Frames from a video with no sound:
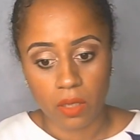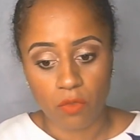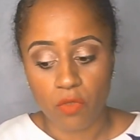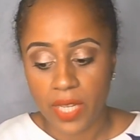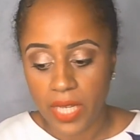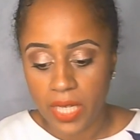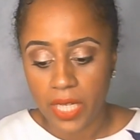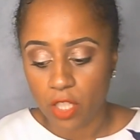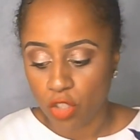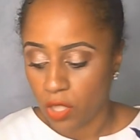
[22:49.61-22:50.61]

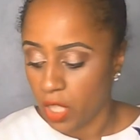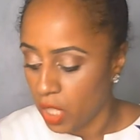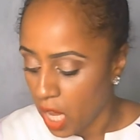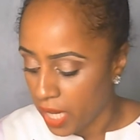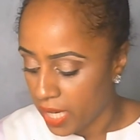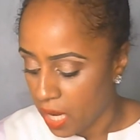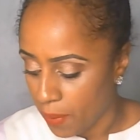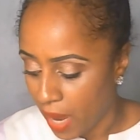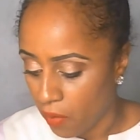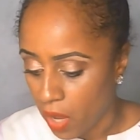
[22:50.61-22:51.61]
Really and truly learning
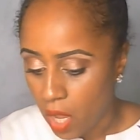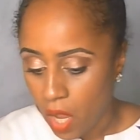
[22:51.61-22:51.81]
about